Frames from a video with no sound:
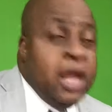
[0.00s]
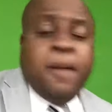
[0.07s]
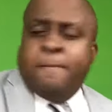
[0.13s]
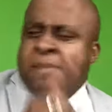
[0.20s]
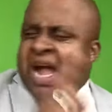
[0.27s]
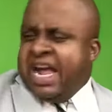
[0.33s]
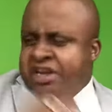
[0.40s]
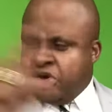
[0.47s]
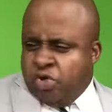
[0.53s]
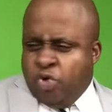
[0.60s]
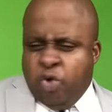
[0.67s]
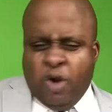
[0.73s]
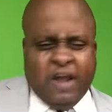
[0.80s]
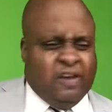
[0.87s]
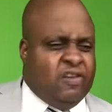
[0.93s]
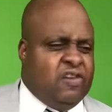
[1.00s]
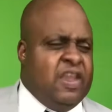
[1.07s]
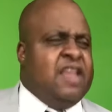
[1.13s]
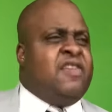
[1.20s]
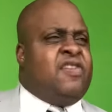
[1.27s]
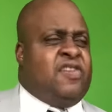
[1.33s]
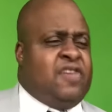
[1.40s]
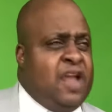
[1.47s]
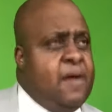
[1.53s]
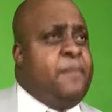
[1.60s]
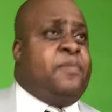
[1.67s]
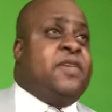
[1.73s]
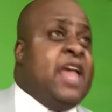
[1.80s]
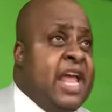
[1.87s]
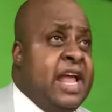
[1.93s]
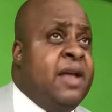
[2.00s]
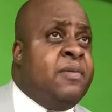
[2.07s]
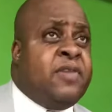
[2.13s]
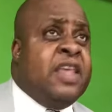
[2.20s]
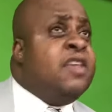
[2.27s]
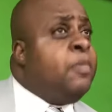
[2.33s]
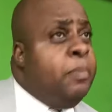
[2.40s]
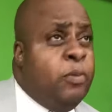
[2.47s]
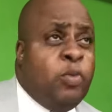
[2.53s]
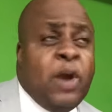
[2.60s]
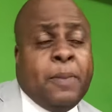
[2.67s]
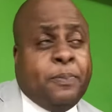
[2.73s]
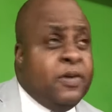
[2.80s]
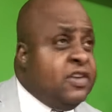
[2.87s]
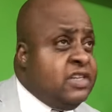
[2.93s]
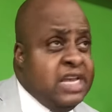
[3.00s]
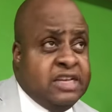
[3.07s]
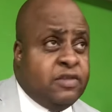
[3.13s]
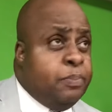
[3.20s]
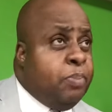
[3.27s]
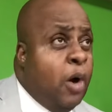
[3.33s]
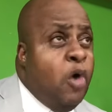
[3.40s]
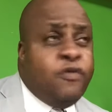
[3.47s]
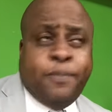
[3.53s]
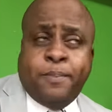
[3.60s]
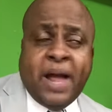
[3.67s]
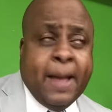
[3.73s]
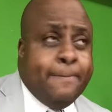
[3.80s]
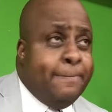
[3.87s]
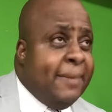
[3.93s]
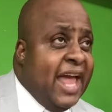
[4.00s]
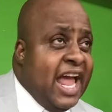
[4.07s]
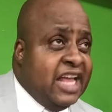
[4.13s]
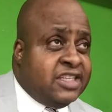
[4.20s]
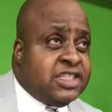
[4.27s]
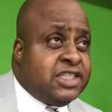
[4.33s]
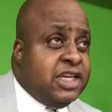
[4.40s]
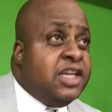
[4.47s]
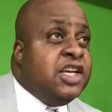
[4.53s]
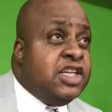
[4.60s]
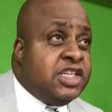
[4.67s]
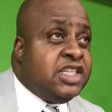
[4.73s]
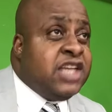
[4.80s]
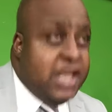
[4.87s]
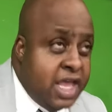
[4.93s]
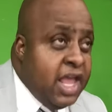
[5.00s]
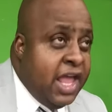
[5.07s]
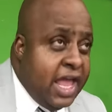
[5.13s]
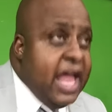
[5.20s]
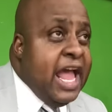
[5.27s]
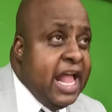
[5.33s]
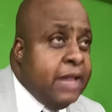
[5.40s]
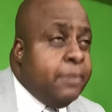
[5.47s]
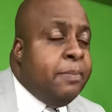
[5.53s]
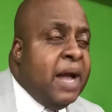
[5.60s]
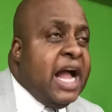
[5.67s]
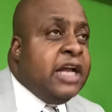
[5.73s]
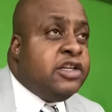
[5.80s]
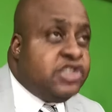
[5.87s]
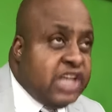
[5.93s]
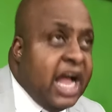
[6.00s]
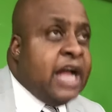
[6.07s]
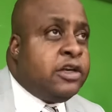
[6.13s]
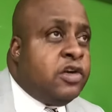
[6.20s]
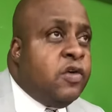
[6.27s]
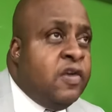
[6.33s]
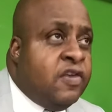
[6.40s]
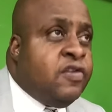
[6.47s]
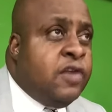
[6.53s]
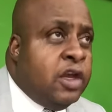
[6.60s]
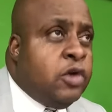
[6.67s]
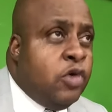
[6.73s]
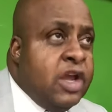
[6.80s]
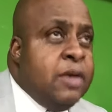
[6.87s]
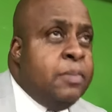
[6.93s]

My crushings sometimes represents both my master's and my doctorate's degree,